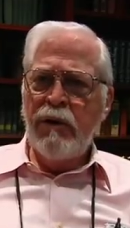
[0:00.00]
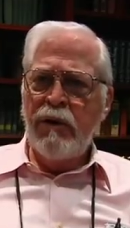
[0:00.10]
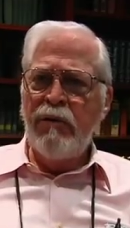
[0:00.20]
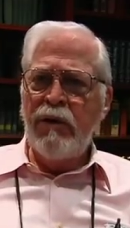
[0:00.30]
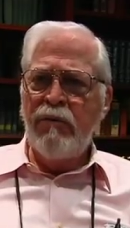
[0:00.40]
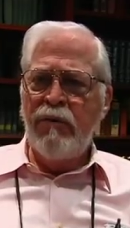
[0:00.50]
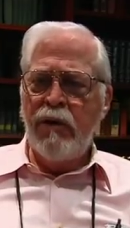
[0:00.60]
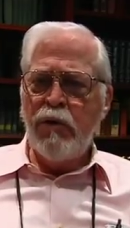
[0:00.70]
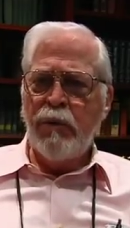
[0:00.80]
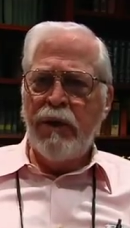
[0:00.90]
living in
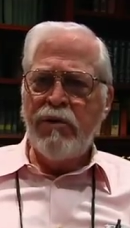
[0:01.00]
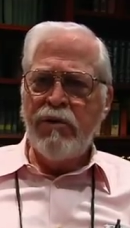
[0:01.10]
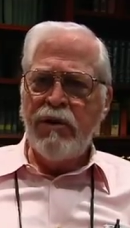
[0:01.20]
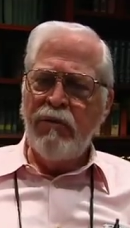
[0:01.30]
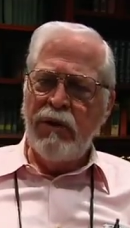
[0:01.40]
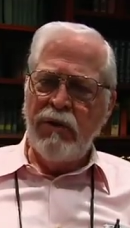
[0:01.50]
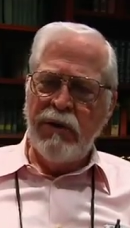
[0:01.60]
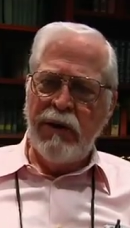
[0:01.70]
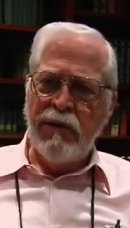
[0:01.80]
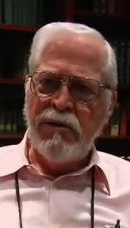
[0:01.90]
various places, even in the
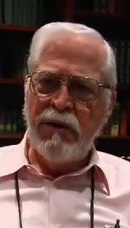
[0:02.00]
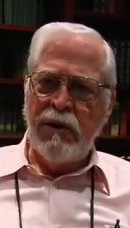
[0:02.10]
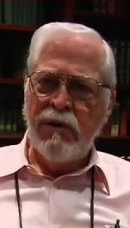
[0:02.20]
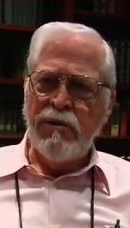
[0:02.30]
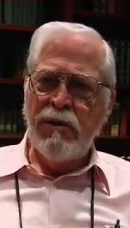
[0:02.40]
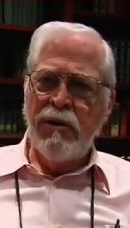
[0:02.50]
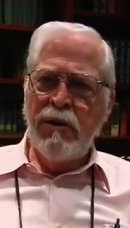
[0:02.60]
United States,